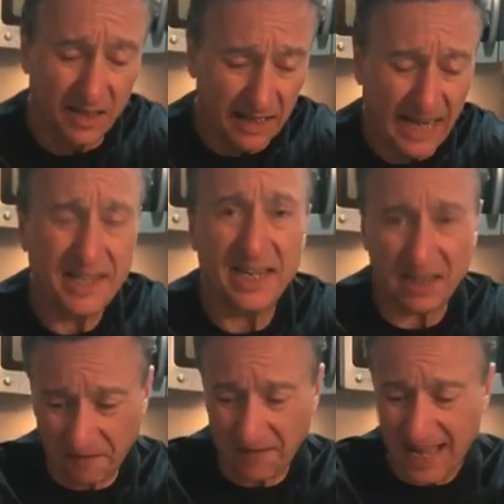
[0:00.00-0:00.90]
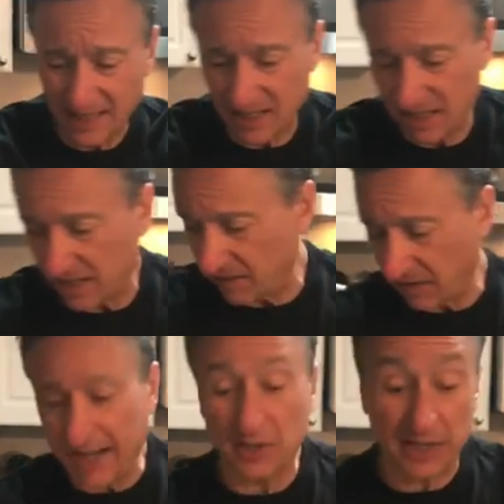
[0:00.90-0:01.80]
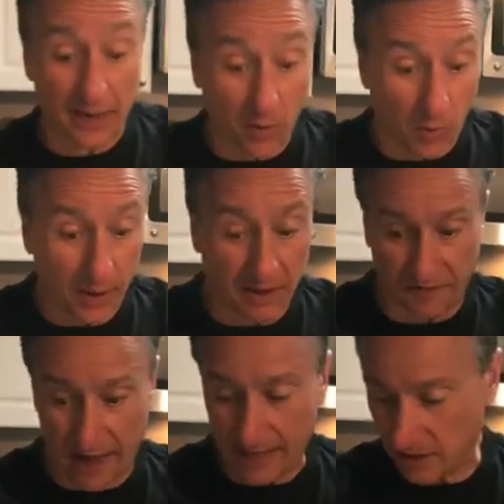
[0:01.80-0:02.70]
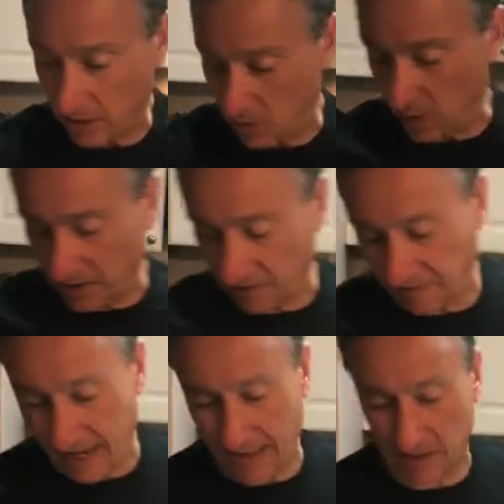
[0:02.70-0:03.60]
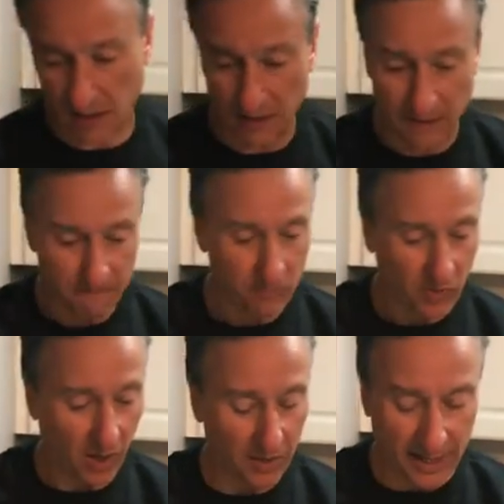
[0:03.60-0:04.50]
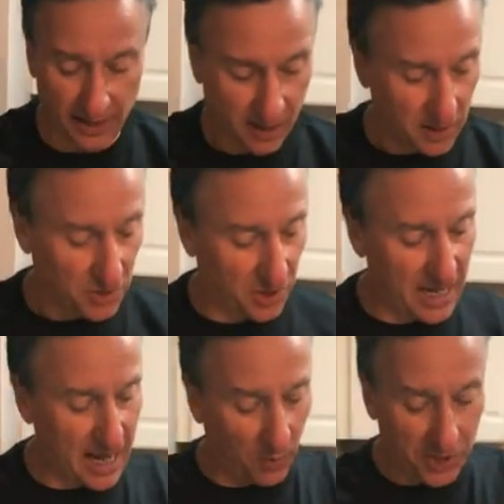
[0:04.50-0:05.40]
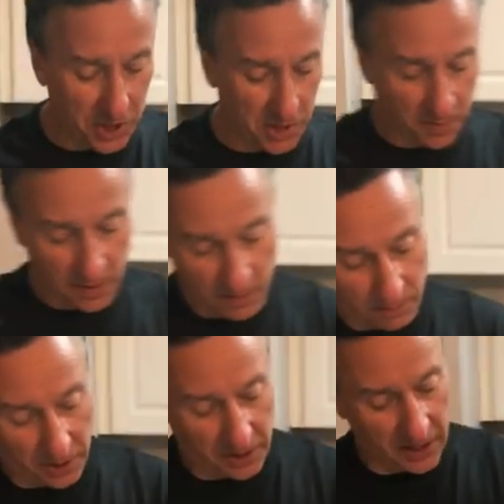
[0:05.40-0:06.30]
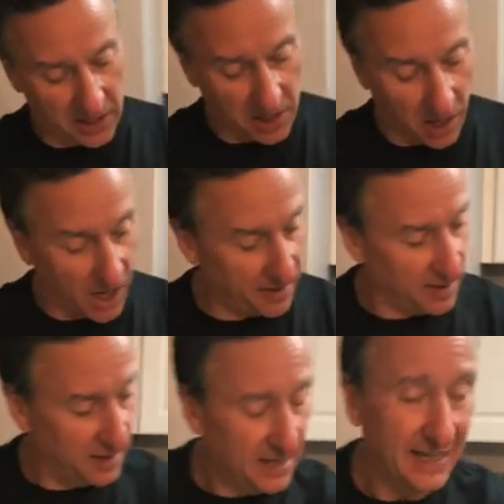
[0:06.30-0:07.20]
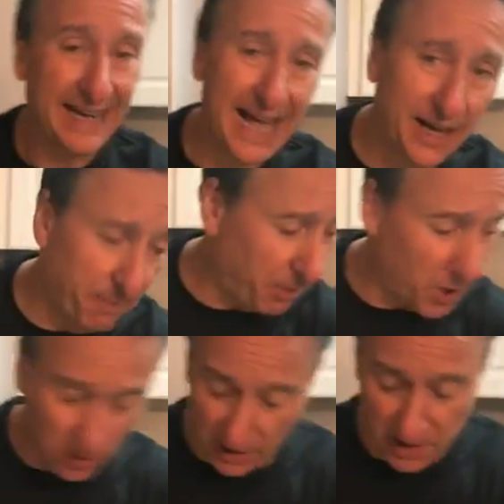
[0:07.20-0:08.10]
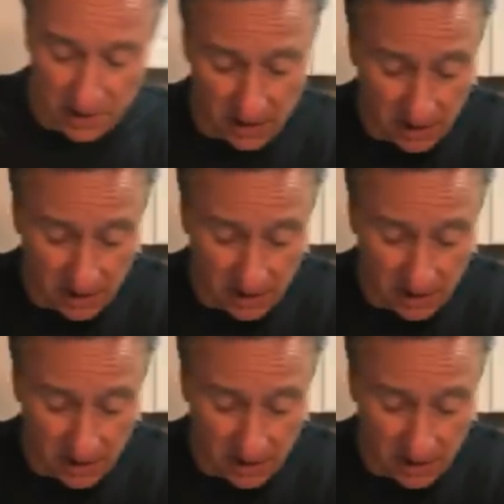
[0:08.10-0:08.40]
And you get the fats in it, right? Because they all want the fats. They all want the fats. Okay, so now we just put these on. Now they're boneless.